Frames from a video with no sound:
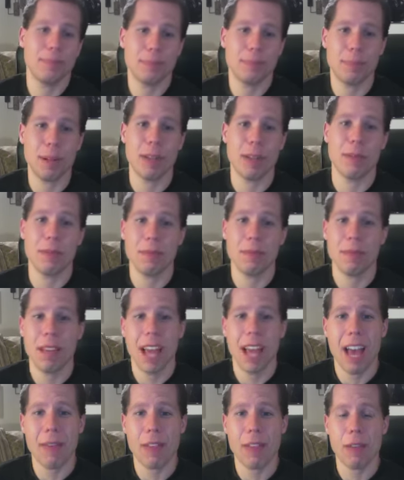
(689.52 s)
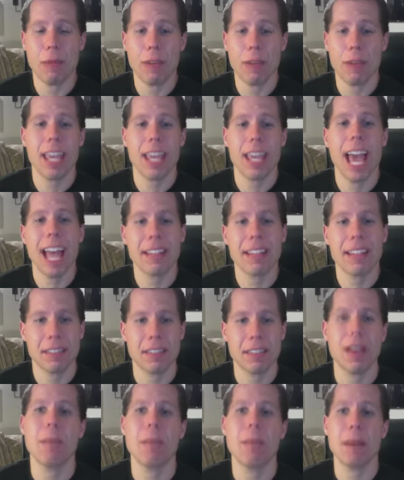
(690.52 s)
but have they really had
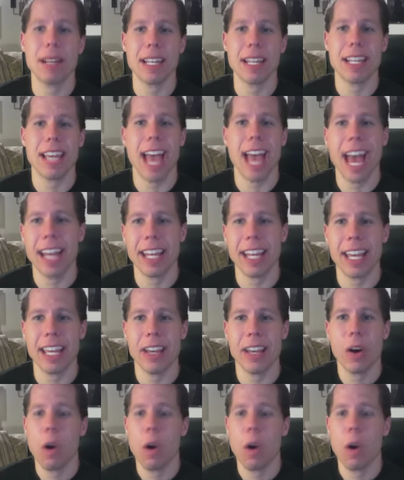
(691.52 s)
somebody at a